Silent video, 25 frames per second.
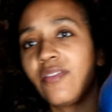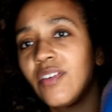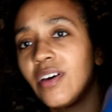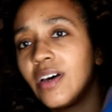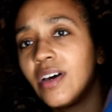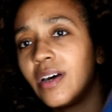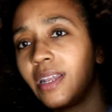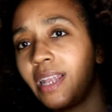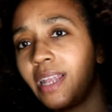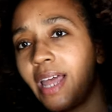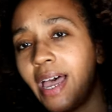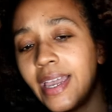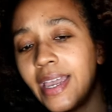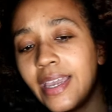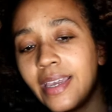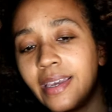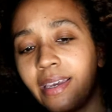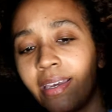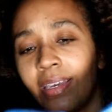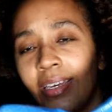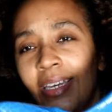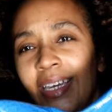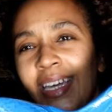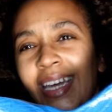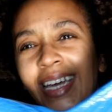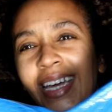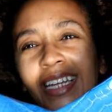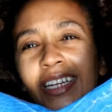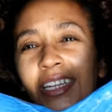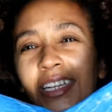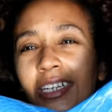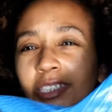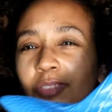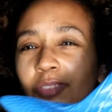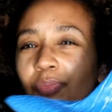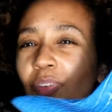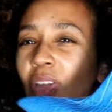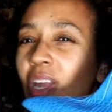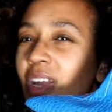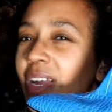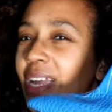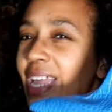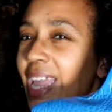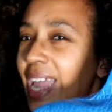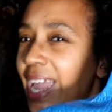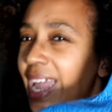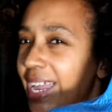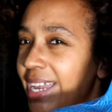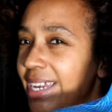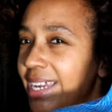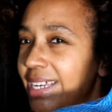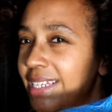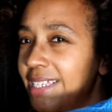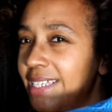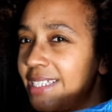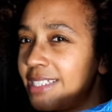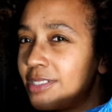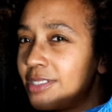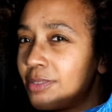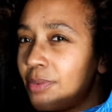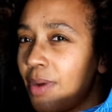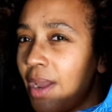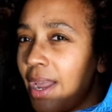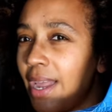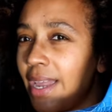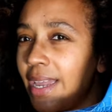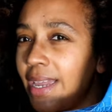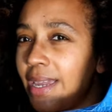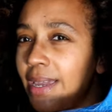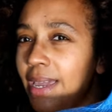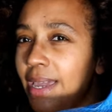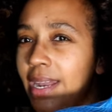a like, it looks very 80s, right?